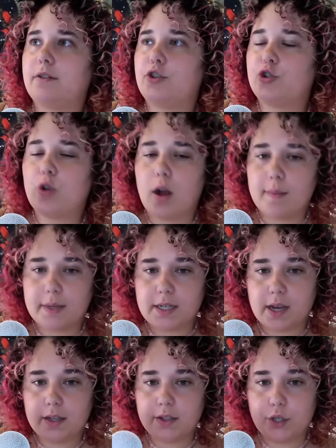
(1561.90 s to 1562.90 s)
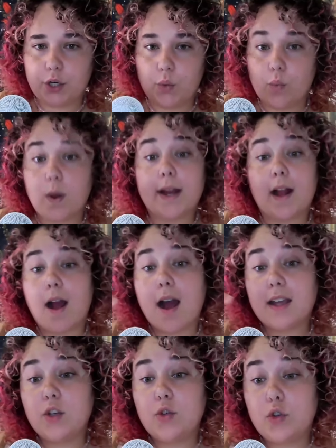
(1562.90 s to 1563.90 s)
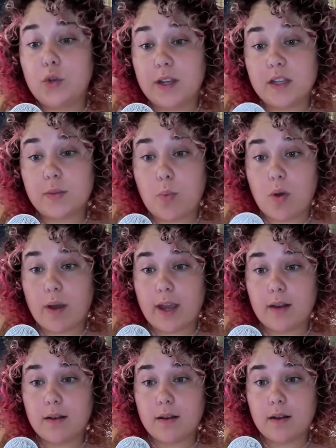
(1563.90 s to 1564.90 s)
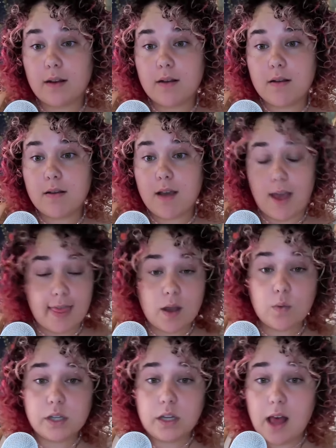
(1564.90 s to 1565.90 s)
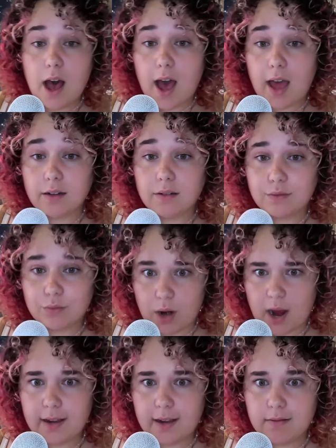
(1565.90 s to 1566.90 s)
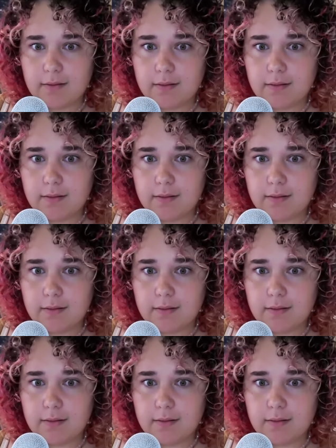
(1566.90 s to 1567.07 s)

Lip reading: traumatized you, what got you to this point. And that was a lot, right?